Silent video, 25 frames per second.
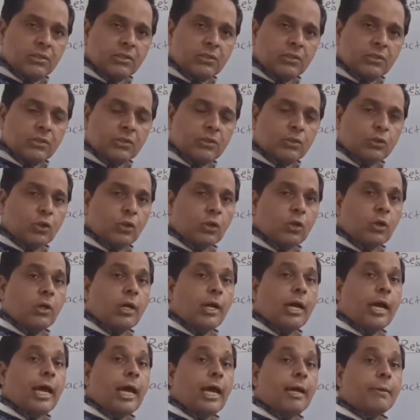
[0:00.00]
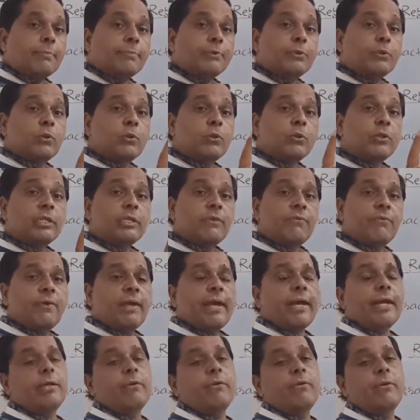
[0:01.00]
So absolute
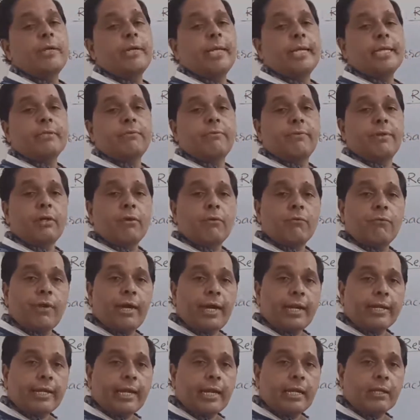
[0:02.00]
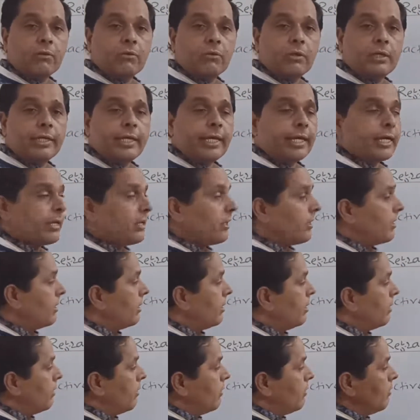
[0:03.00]
refractive index, whenever we are calculating
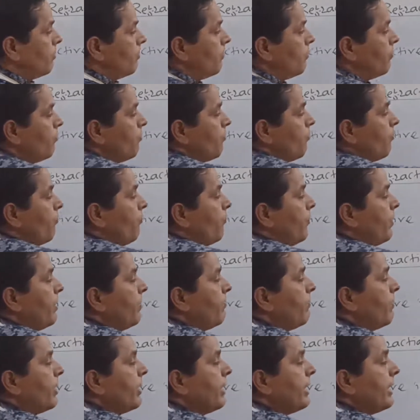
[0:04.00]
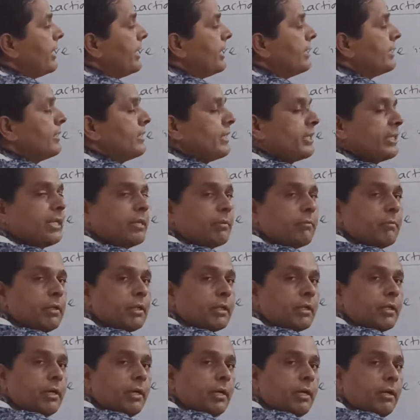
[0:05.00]
V1, it is nothing
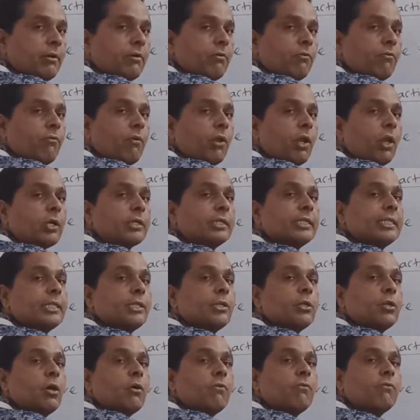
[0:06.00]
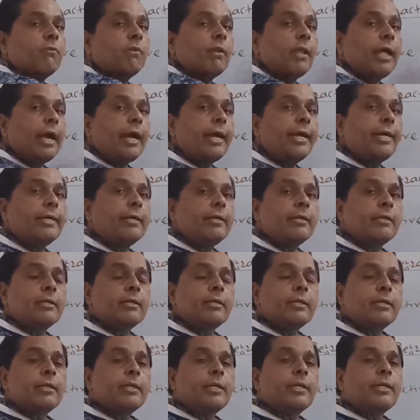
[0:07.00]
but the velocity of light
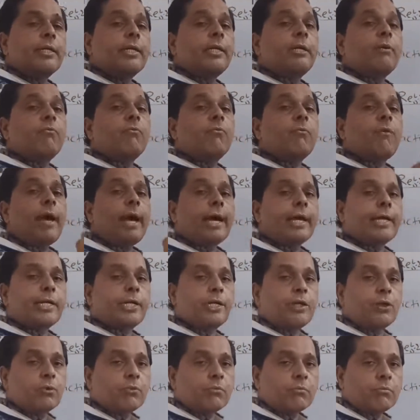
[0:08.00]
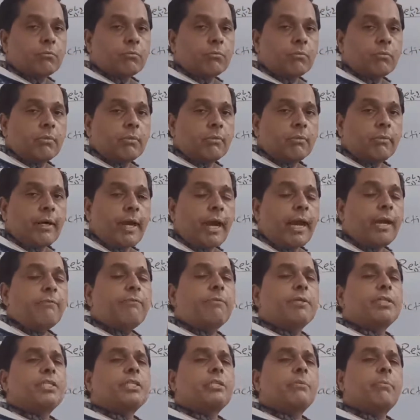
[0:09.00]
in vacuum, and
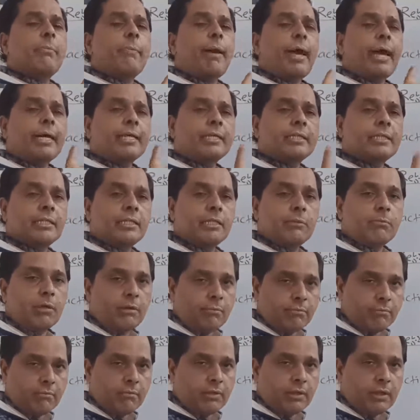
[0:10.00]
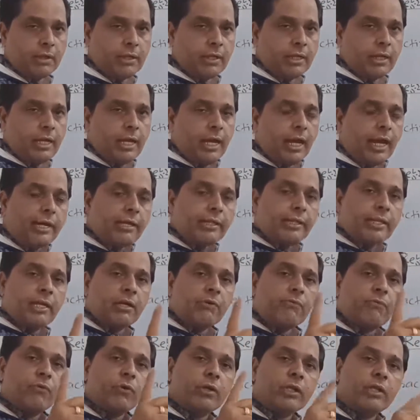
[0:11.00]
which is maximum. And
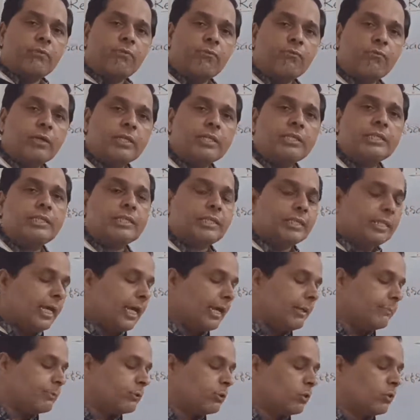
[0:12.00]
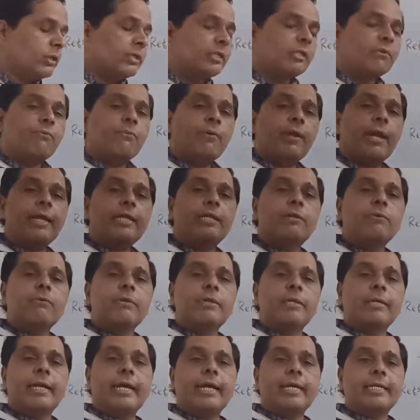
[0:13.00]
therefore if we see the absolute refractive
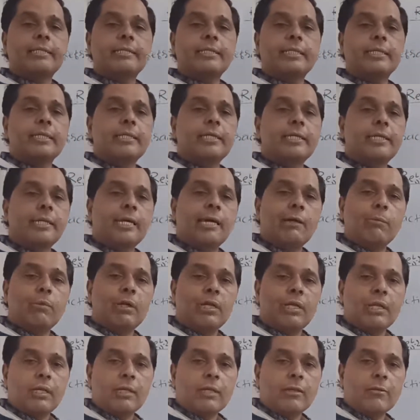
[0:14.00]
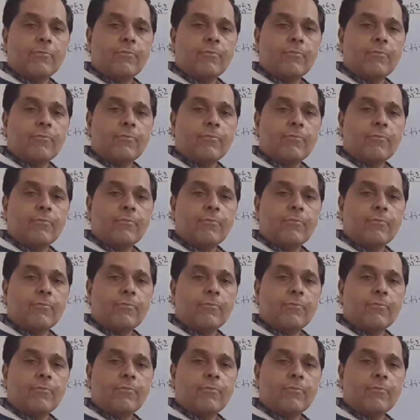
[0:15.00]
index in the table,